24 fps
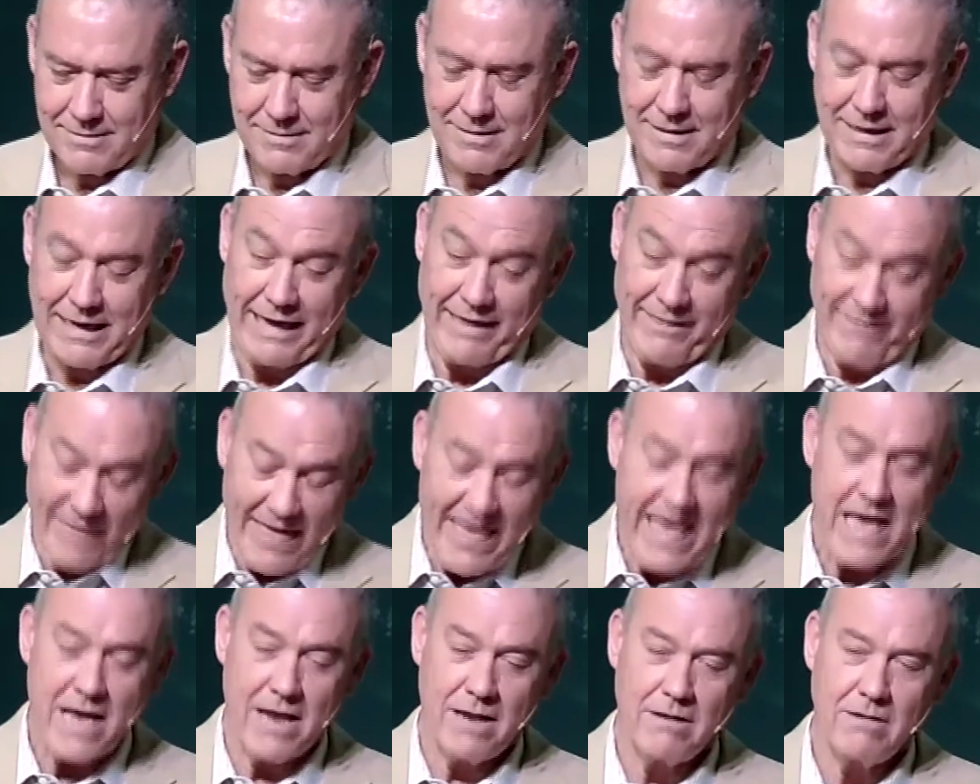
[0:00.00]
And
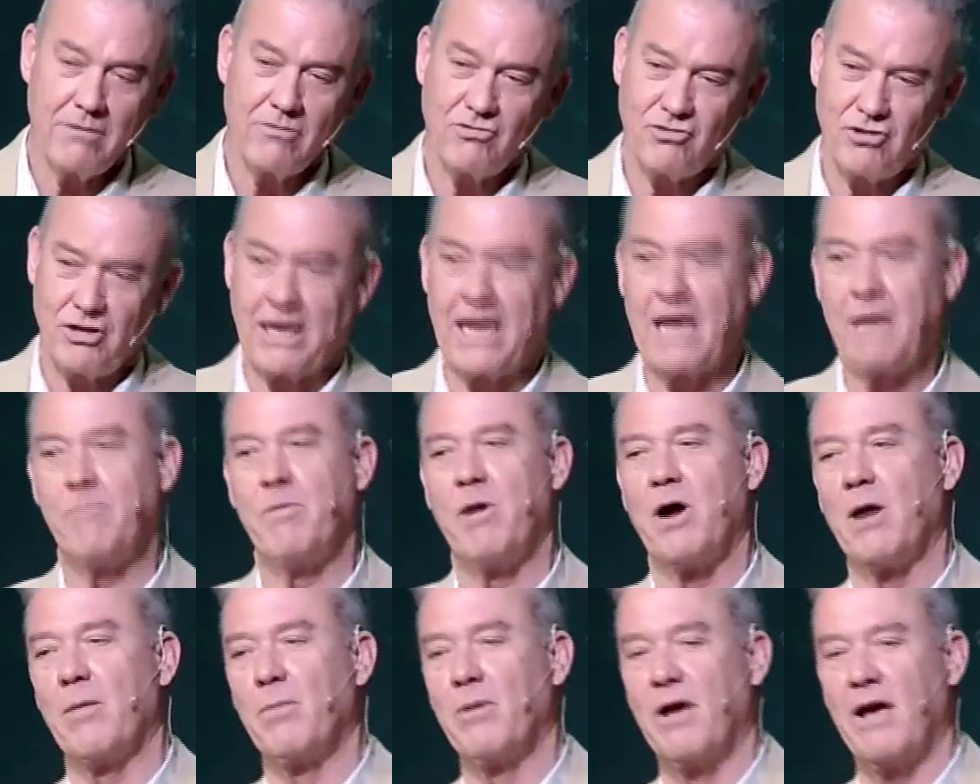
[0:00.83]
then she gave
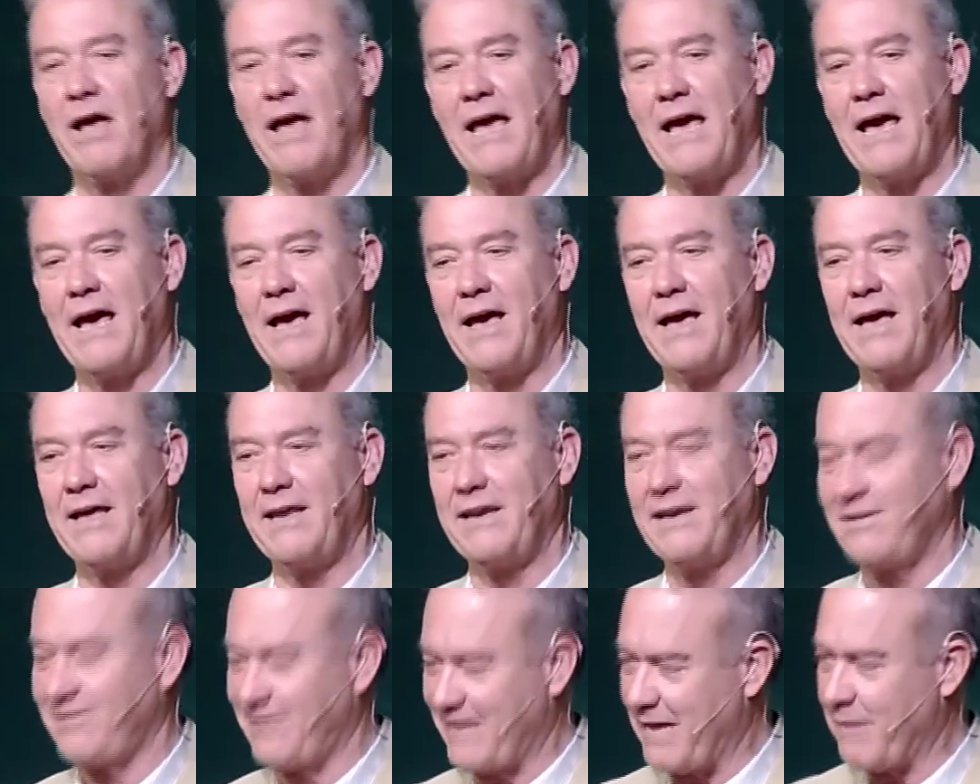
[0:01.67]
Barbara a, an
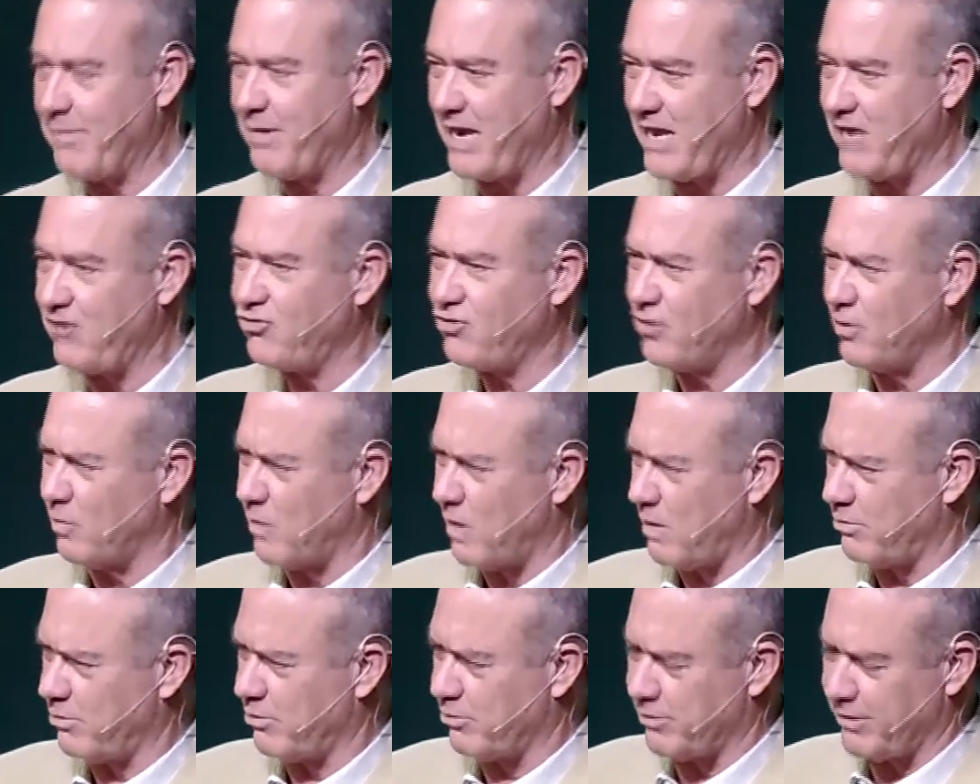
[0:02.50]
examination while
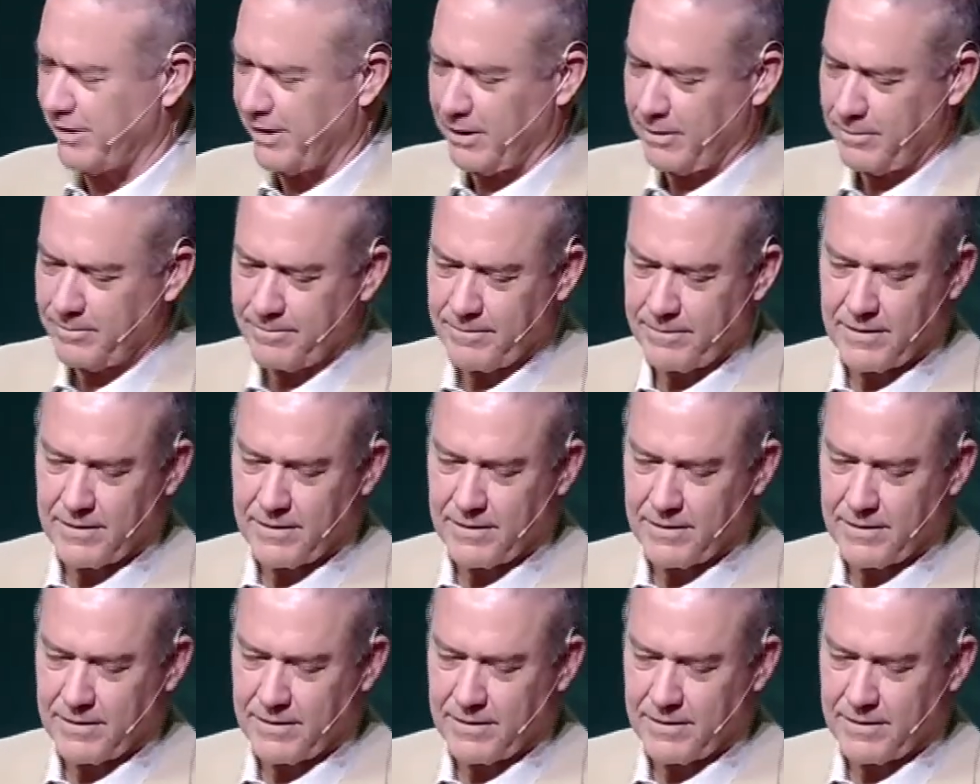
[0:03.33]
we were there.